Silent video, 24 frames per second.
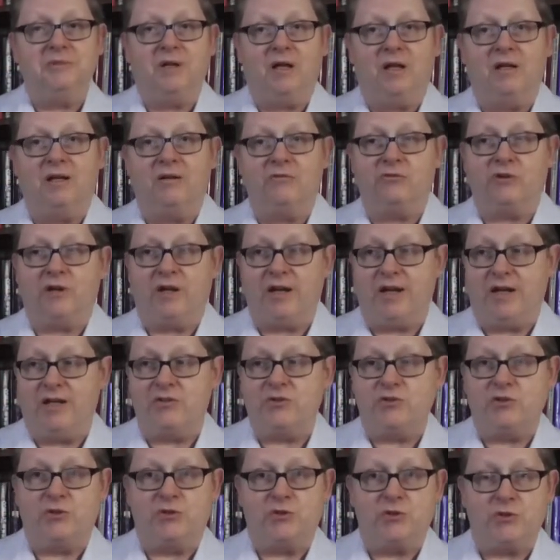I'll try to
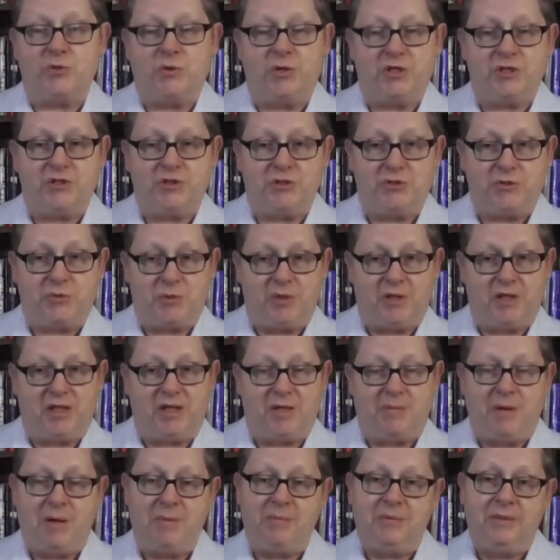answer those questions when they
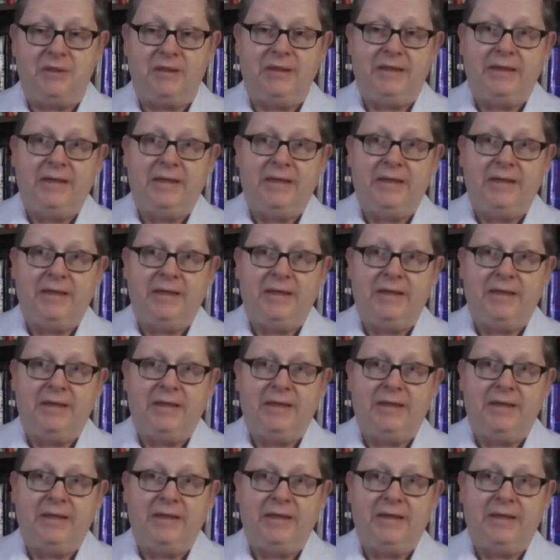come up.